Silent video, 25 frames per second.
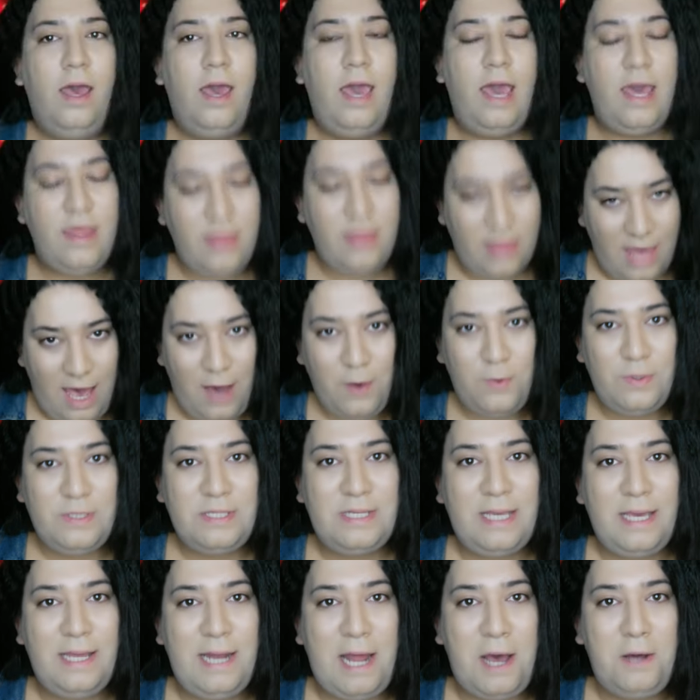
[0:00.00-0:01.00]
And that was
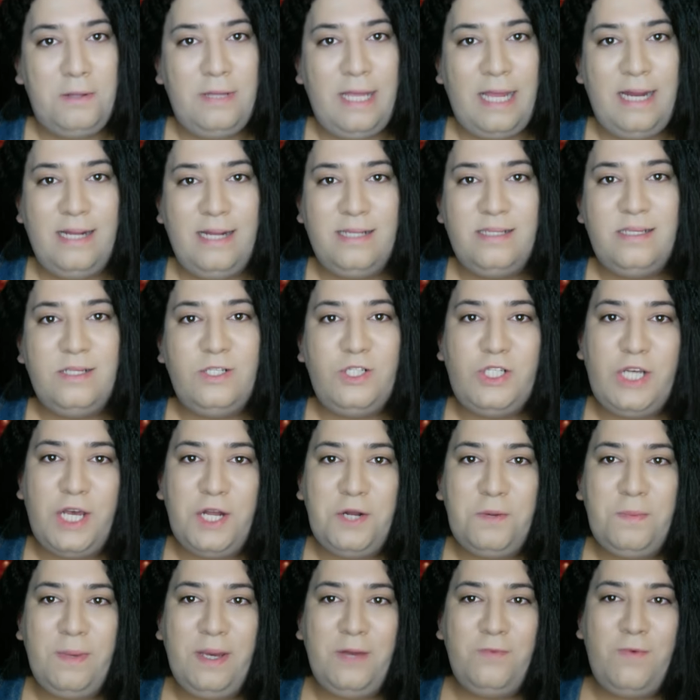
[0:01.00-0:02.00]
Get Out, ladies and
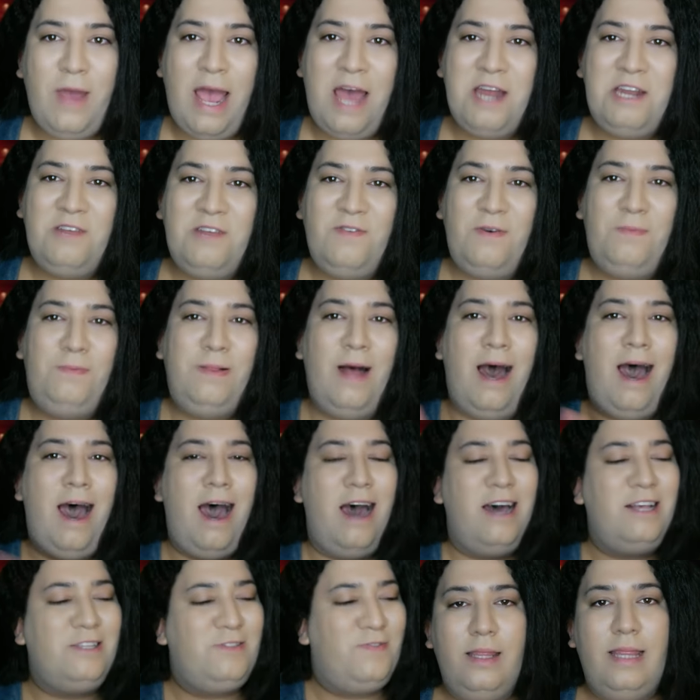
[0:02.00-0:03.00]
gentlemen. Round of
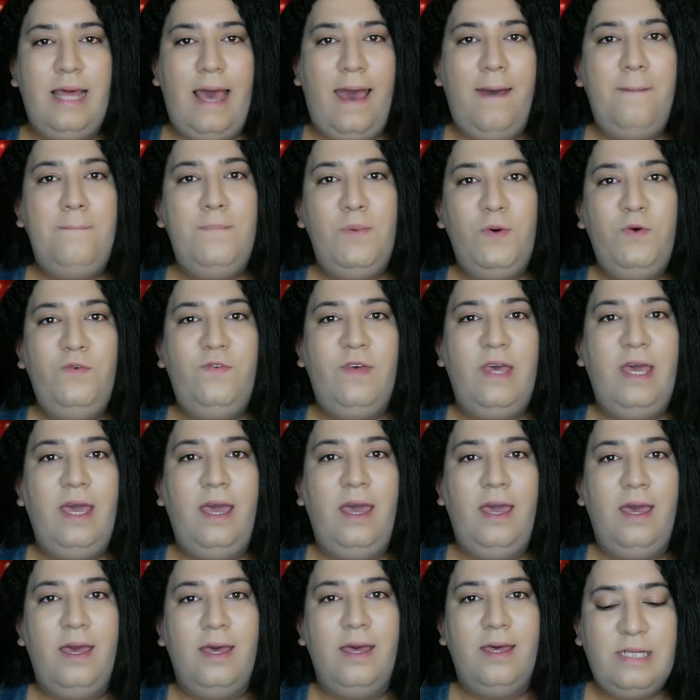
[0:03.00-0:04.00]
applause! That
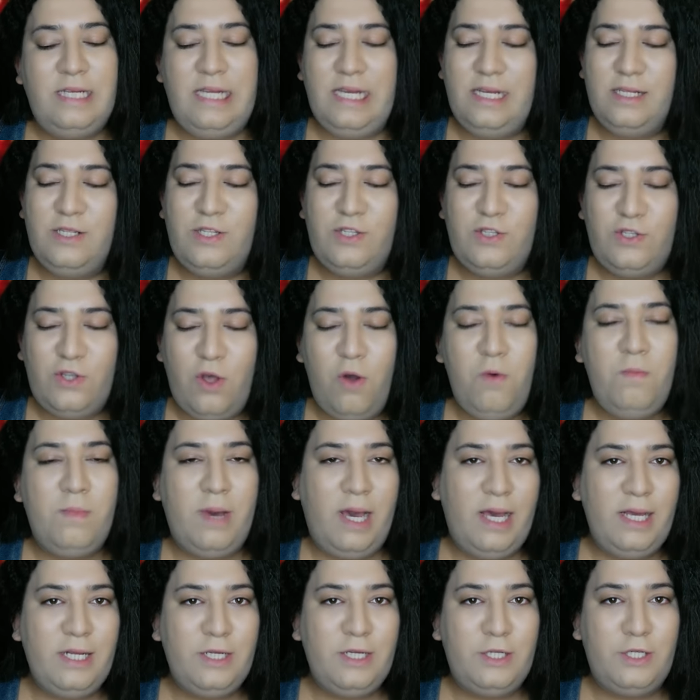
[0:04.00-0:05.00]
movie did so
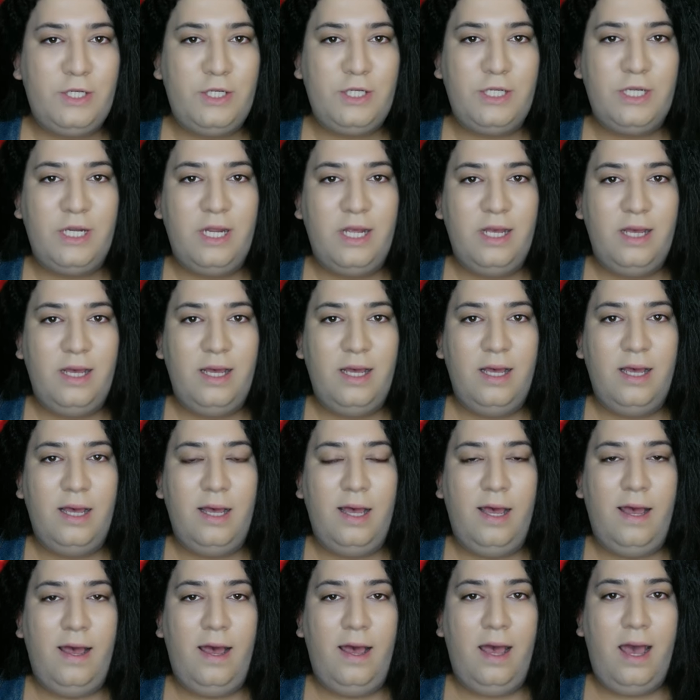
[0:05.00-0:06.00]
much,
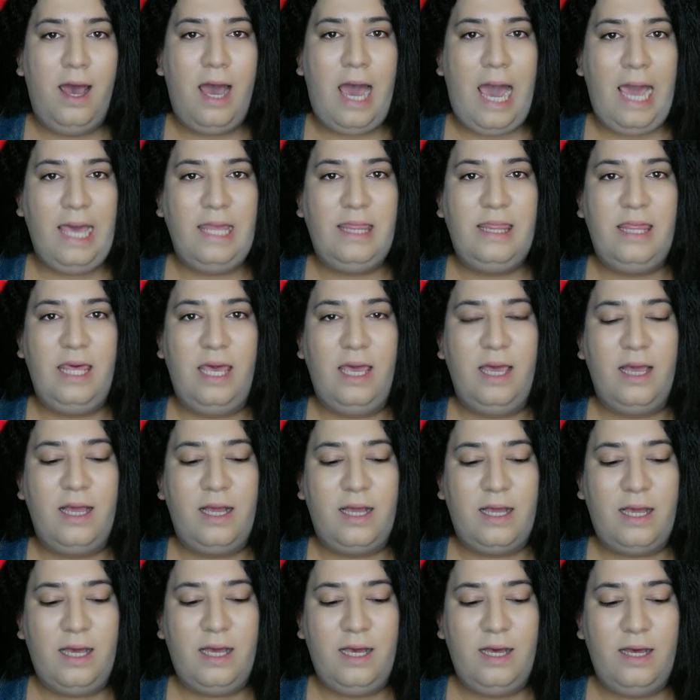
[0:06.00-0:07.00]
I
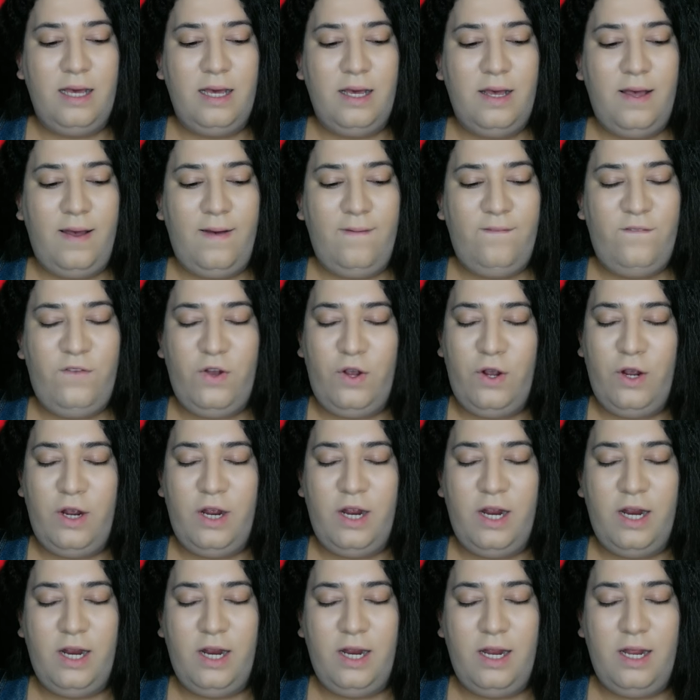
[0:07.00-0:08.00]
think,
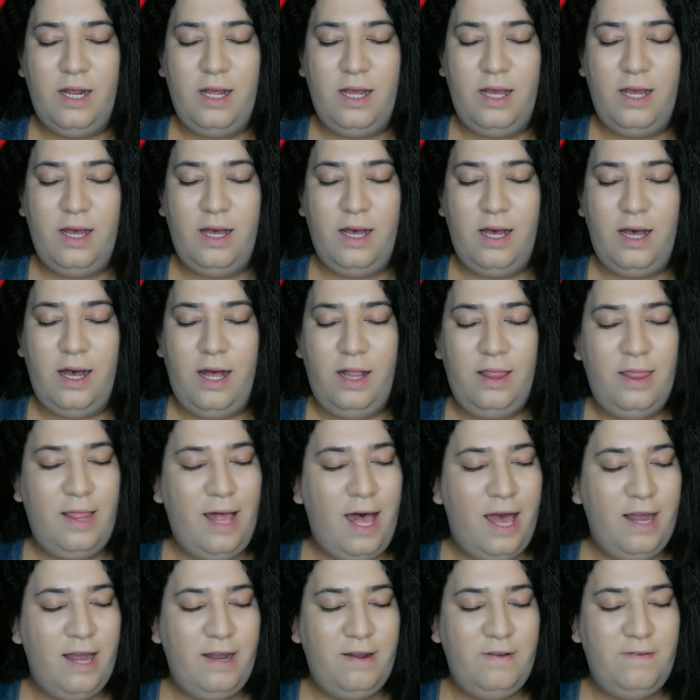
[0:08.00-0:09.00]
for a
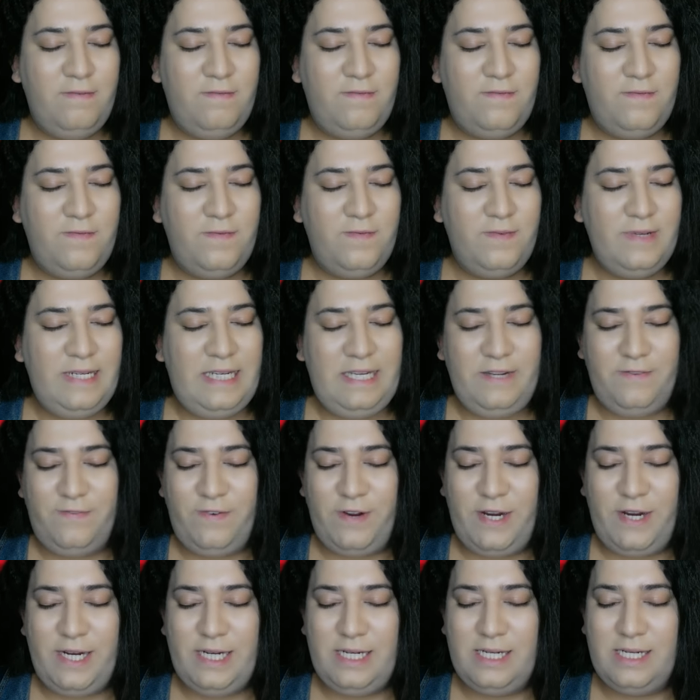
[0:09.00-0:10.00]
lot of
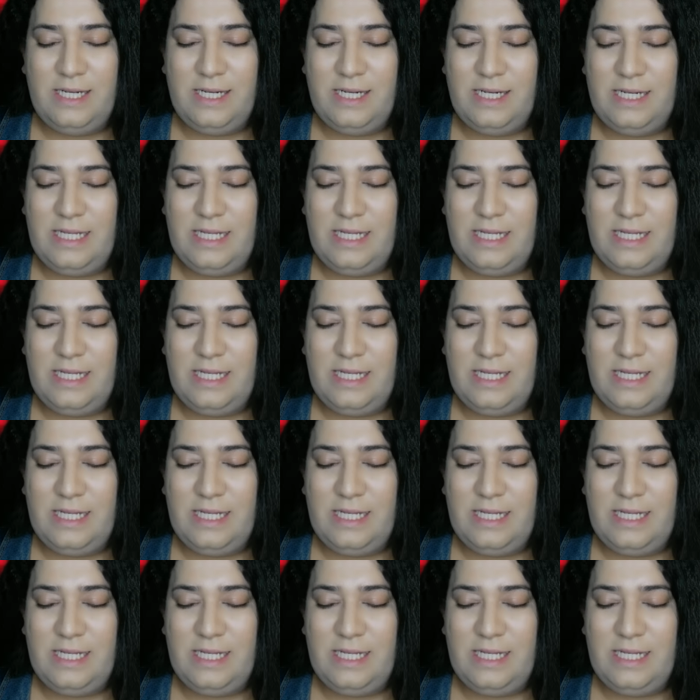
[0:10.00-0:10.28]
different